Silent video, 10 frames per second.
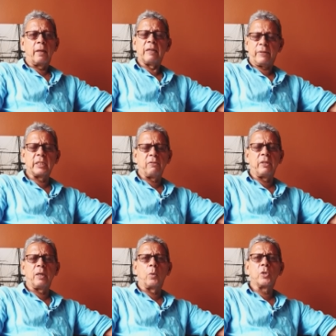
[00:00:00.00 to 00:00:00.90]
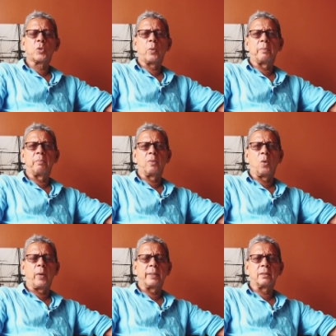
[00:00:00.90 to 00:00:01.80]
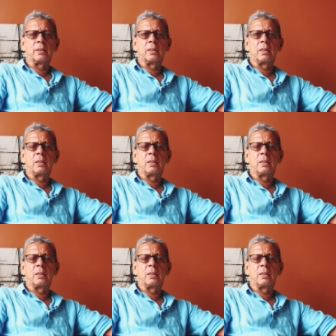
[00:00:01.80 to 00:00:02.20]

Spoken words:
effectively there was one